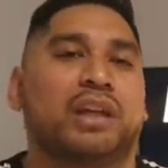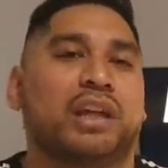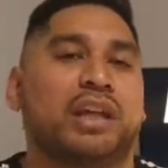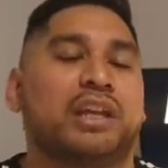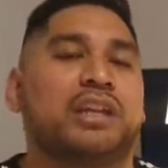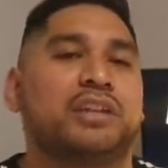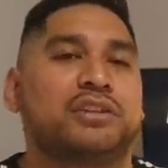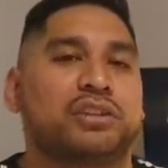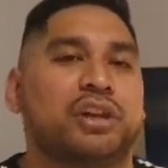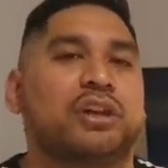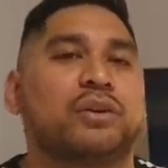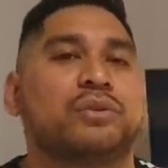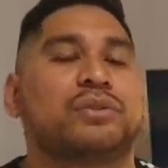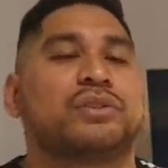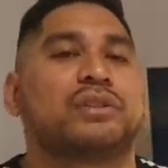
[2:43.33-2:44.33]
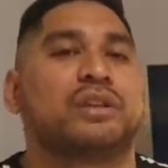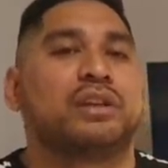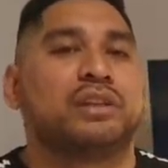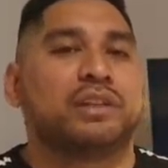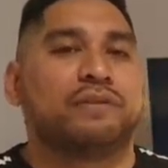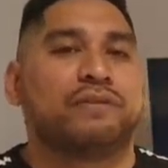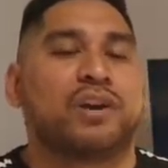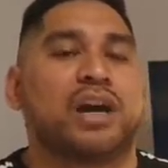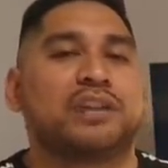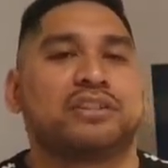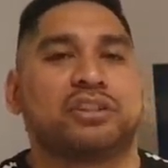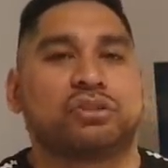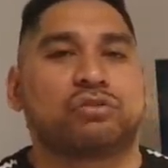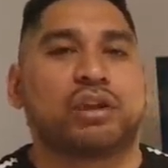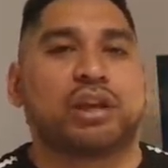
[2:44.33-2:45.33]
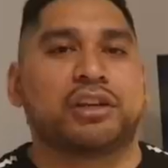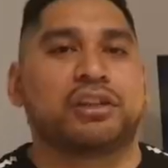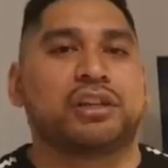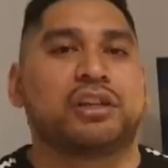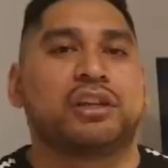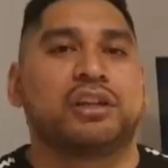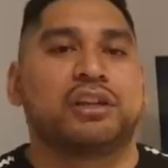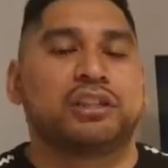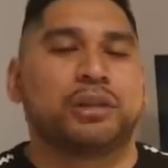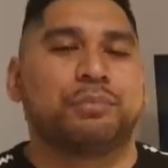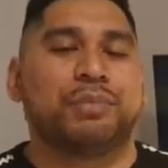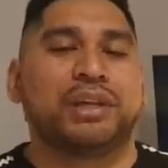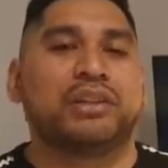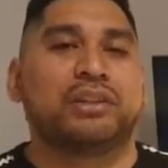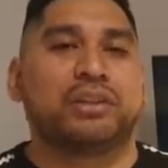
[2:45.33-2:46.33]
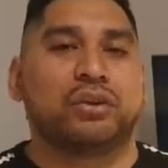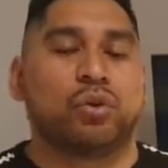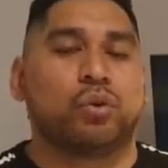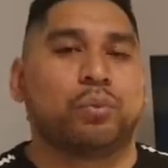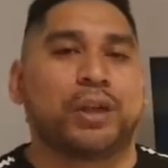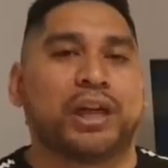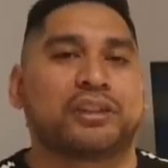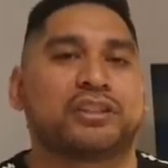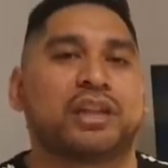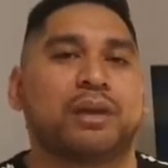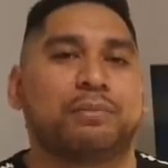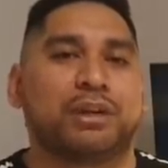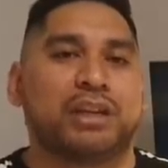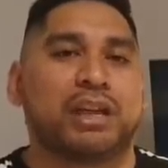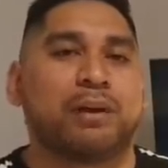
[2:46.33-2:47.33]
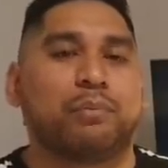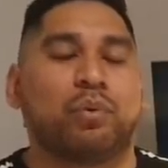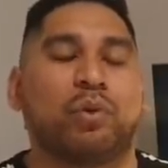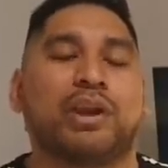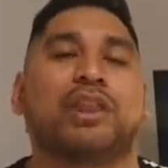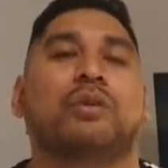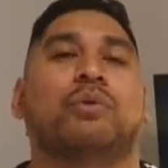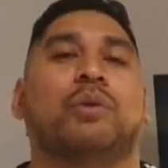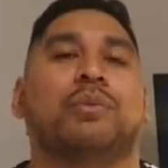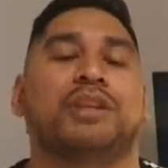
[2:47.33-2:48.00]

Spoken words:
Eddie Jones devised a strategy to beat the All Blacks and be number one in the world.